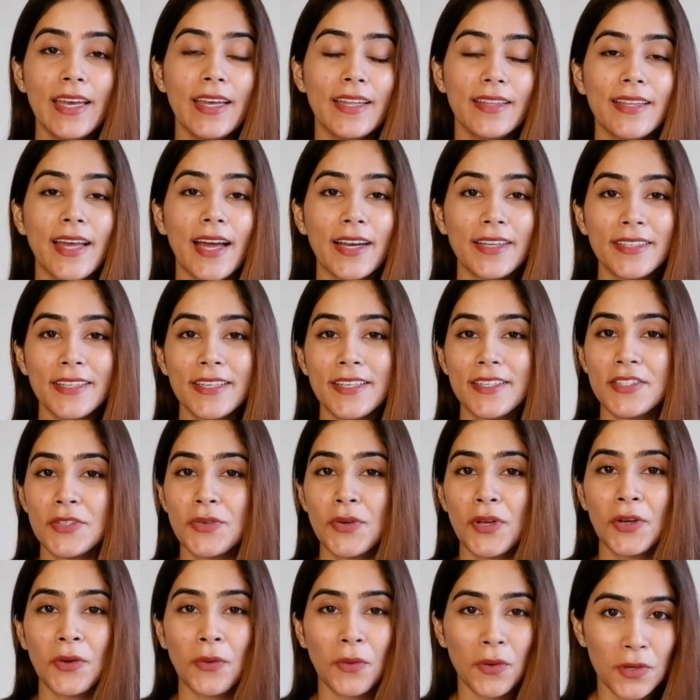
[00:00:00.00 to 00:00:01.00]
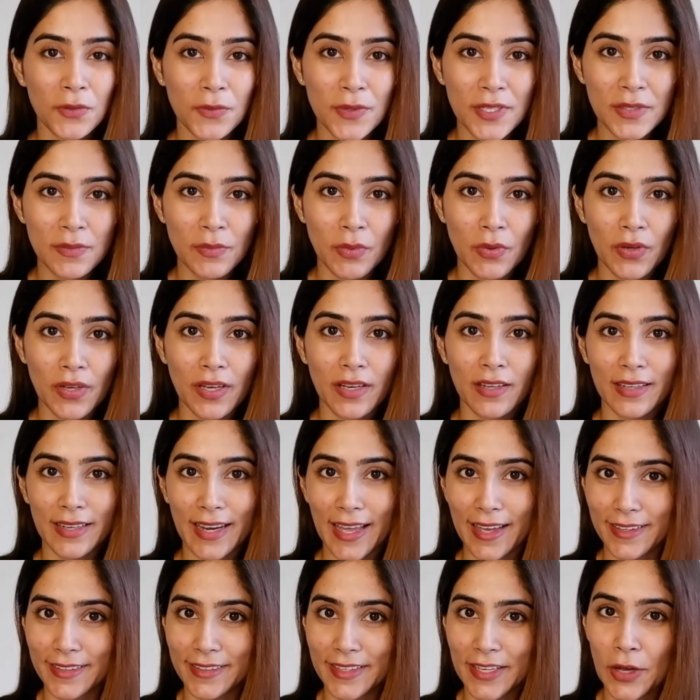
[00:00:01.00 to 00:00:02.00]
in that case, you can always book a
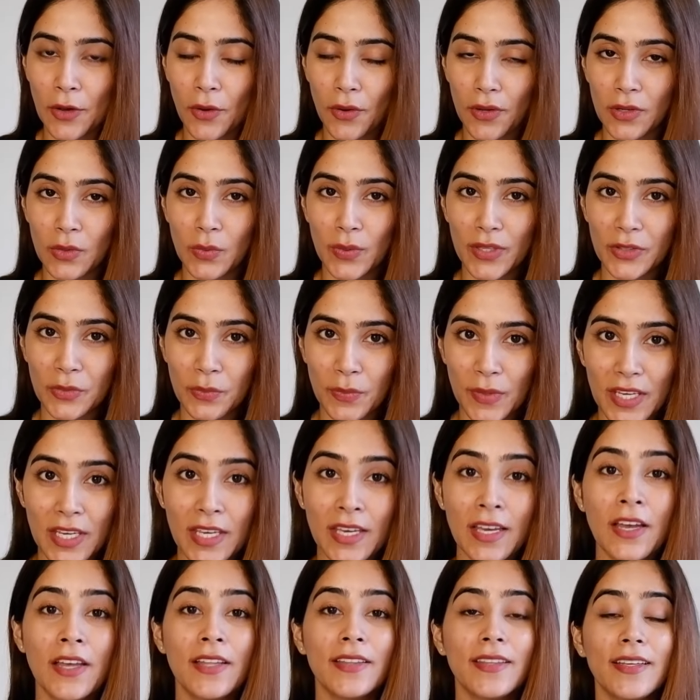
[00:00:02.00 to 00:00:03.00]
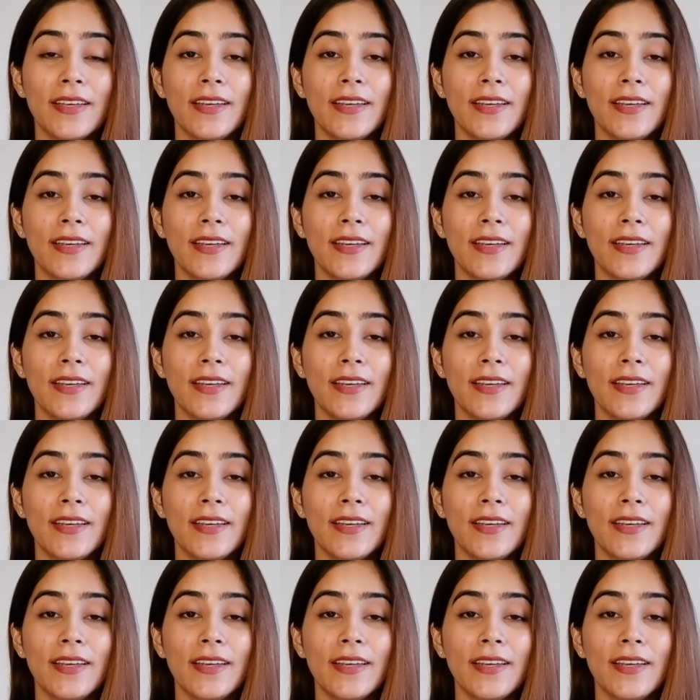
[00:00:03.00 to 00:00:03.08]
clarity call with me,